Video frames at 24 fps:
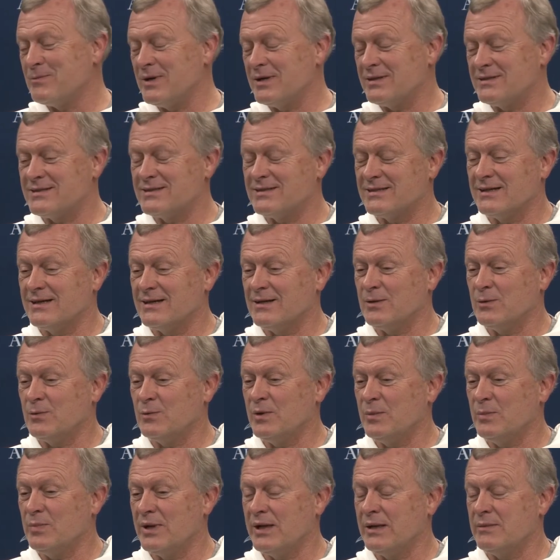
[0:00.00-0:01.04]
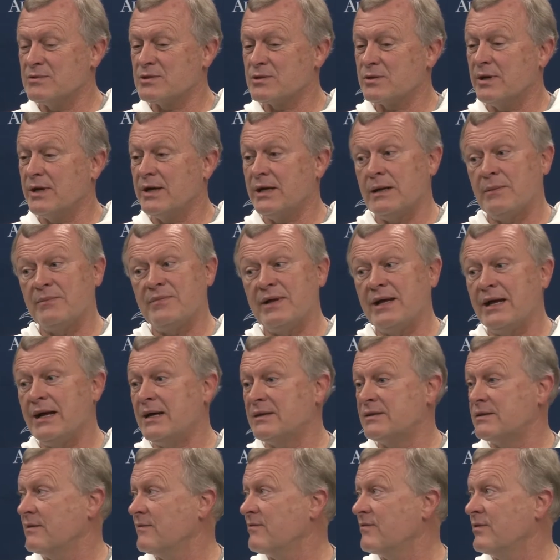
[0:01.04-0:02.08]
But we played them straight up. They
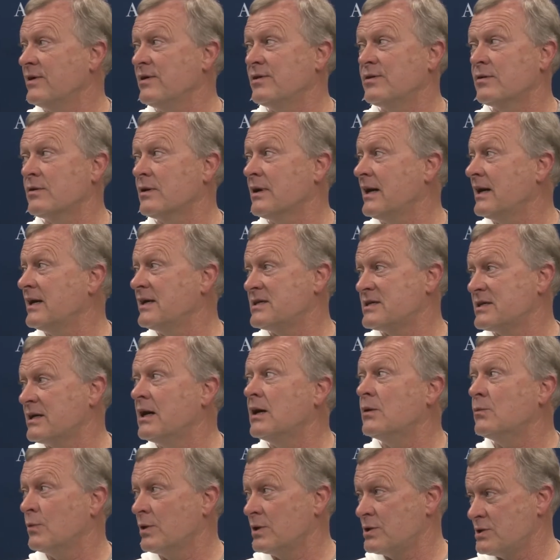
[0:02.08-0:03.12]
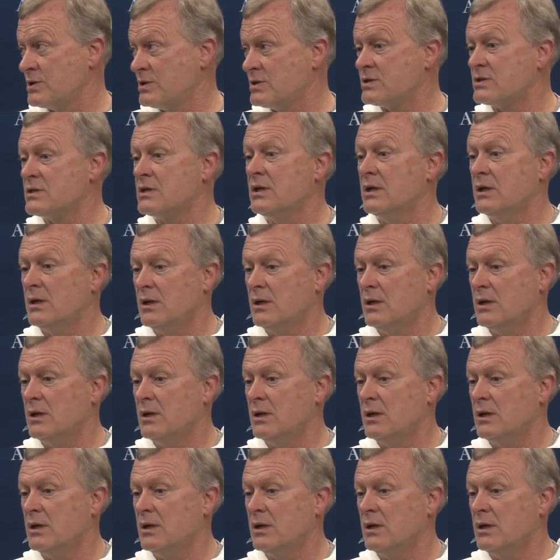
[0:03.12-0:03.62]
got to the free throw line a ton, which is